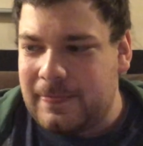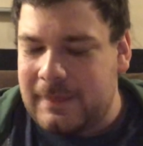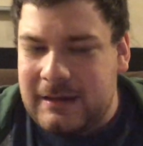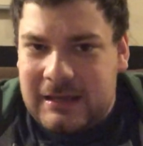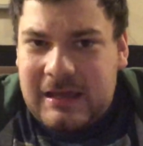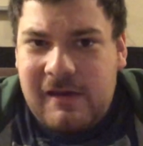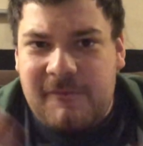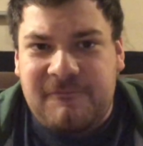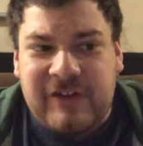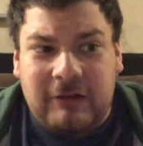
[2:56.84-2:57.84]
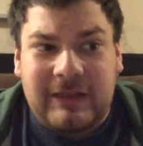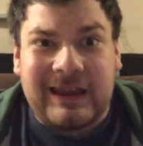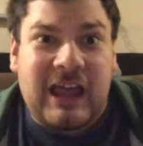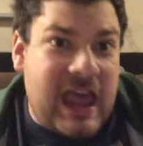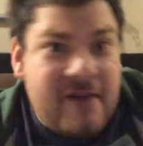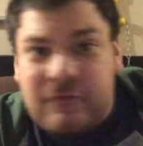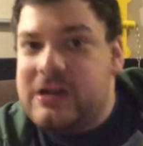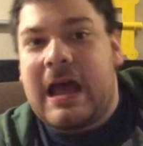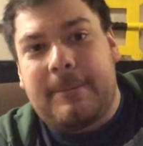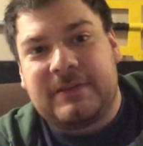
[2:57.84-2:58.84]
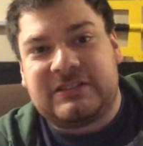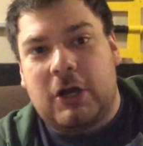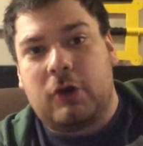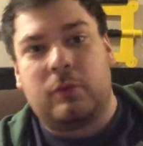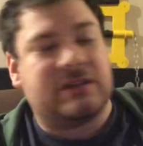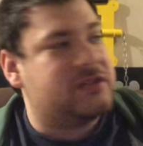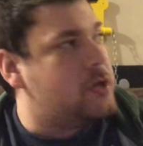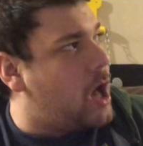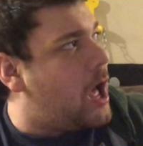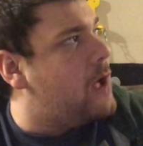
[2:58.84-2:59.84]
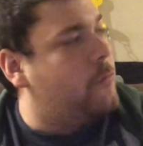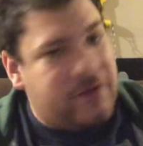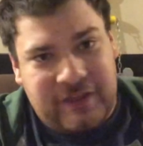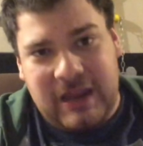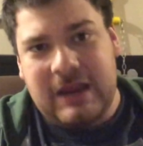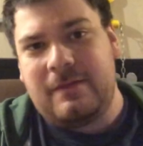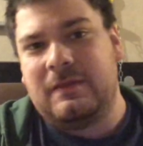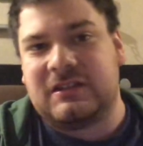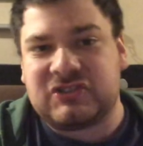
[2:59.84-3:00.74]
it felt like every episode was not within the